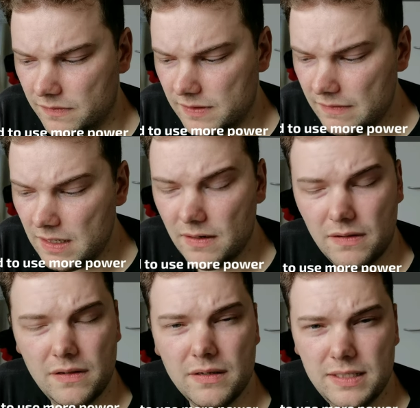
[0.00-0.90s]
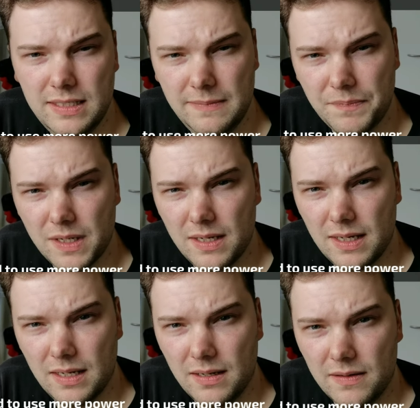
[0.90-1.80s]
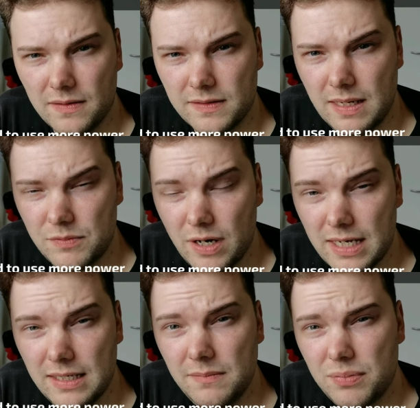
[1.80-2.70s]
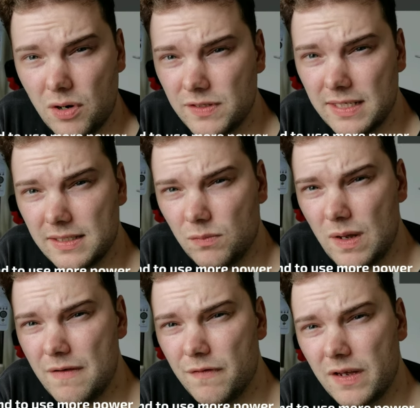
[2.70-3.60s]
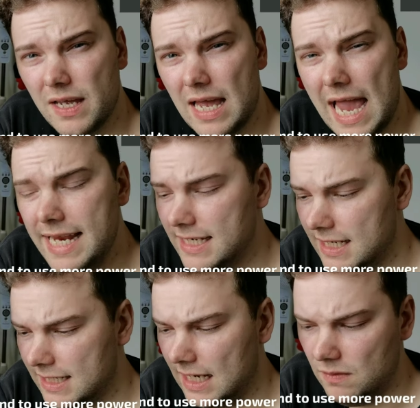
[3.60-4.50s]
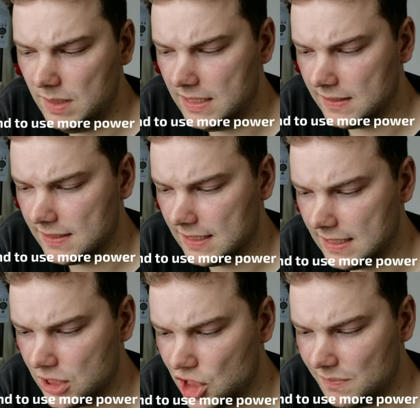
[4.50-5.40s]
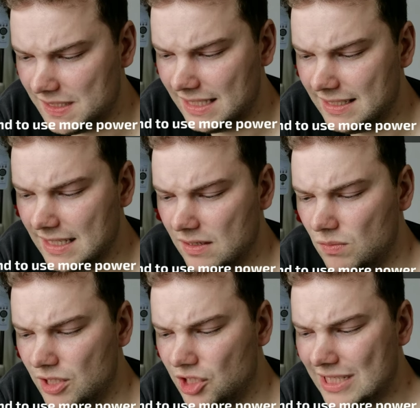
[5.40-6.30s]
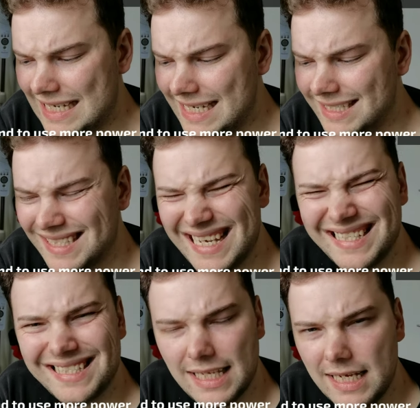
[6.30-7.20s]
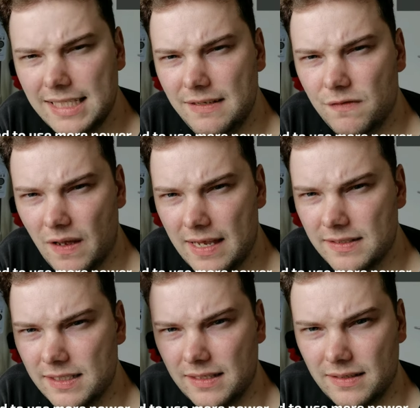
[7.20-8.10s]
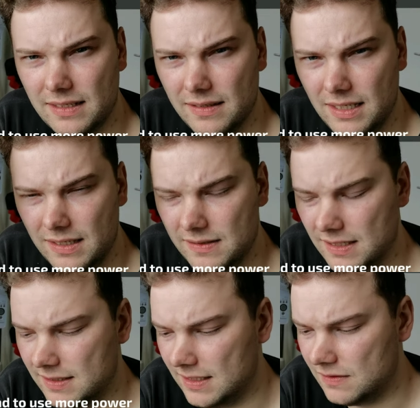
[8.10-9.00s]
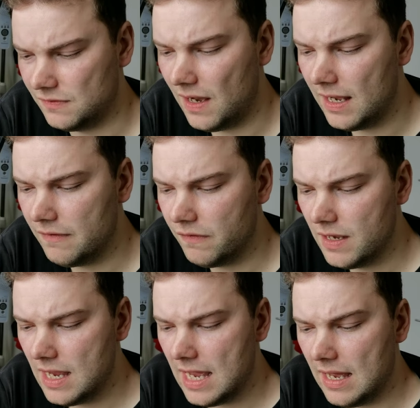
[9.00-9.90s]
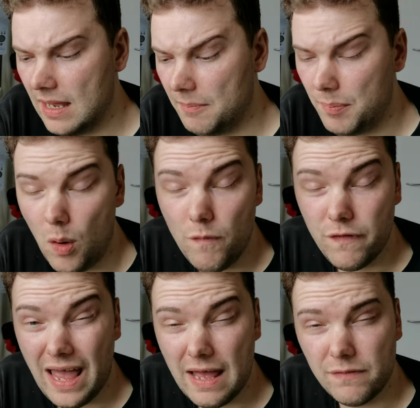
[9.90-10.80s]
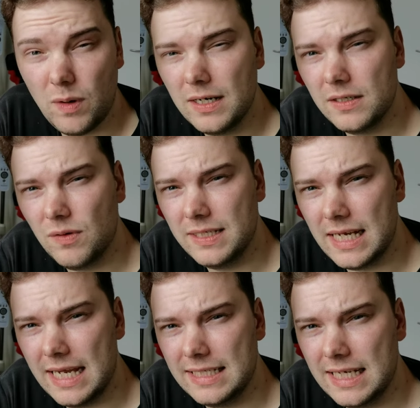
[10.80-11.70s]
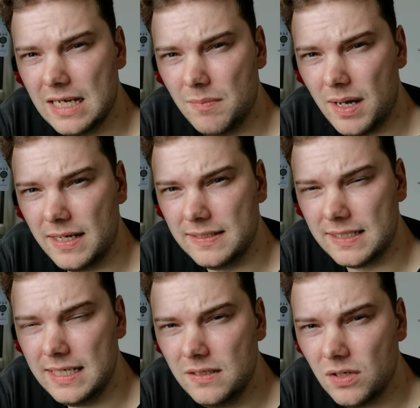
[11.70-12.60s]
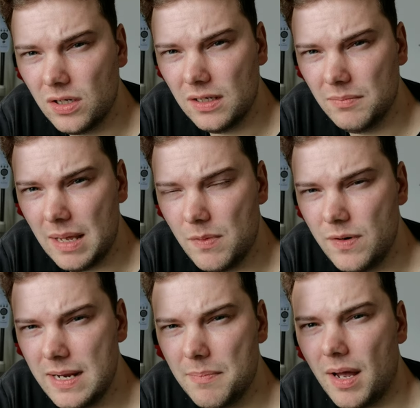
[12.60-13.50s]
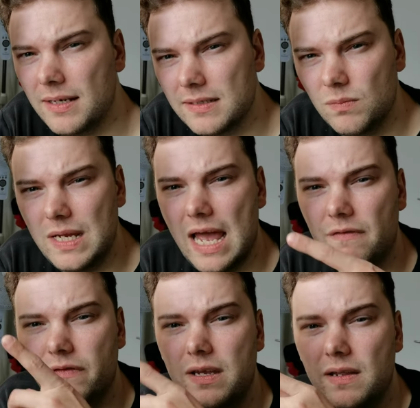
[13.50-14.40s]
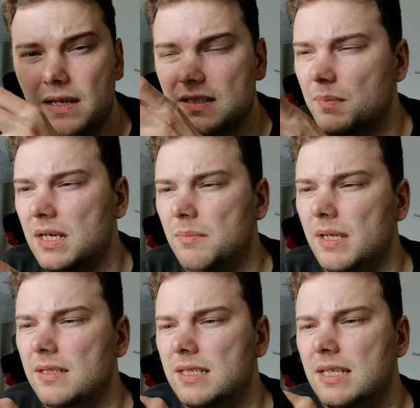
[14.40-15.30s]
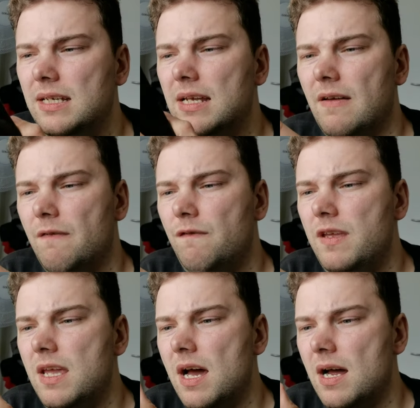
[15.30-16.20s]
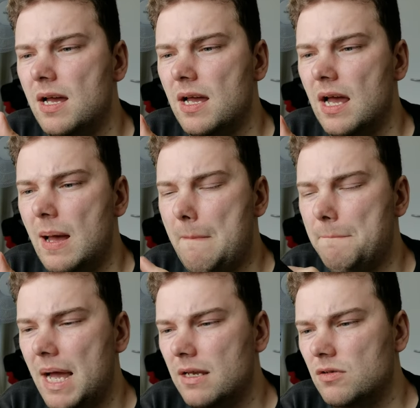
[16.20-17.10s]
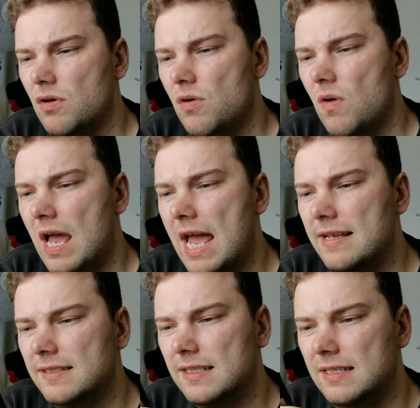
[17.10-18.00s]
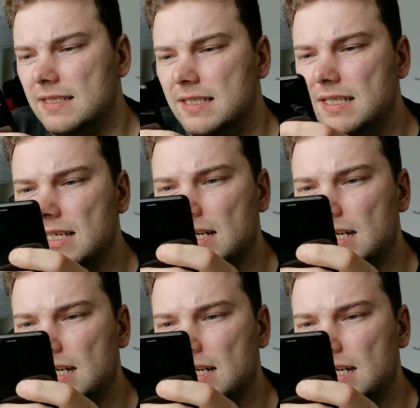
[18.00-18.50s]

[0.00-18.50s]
730 uh, Snapdragon processor with 8 nanometers chipset which is slightly faster than the 665 uh, both have 128 gigabytes internal memory, but we have here the expandability via a micro SD